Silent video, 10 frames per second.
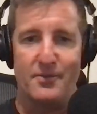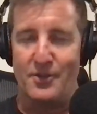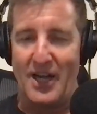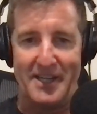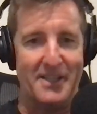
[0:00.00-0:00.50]

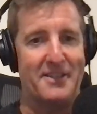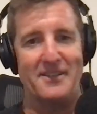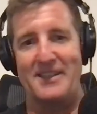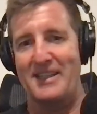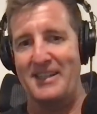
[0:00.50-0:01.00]
dry
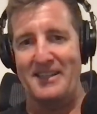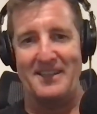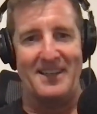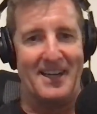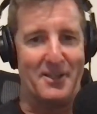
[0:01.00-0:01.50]
needling,
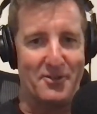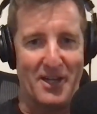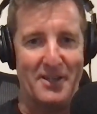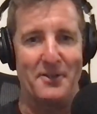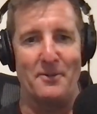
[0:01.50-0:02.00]
and I can
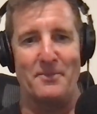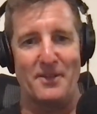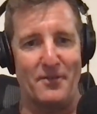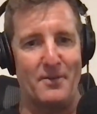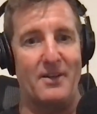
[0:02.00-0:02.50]
dry noodle
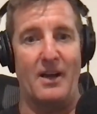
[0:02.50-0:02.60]
different.